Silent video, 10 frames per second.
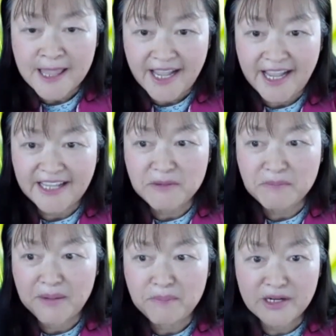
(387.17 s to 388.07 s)
And
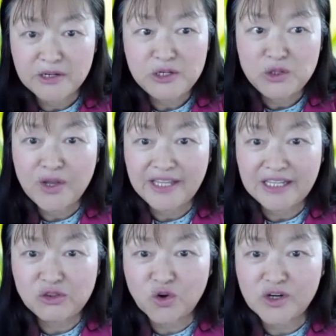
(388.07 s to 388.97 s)
my mother-in-law at the
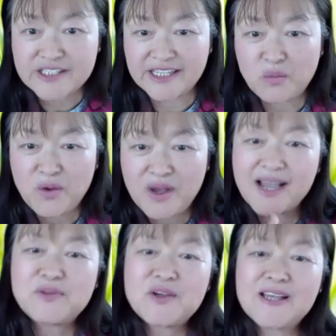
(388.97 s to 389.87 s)
door said,
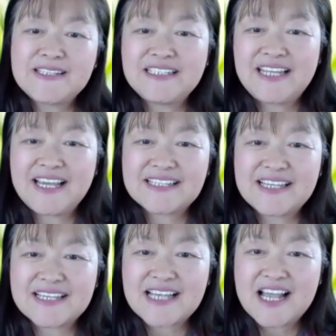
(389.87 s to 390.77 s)
welcome to Austin, Texas.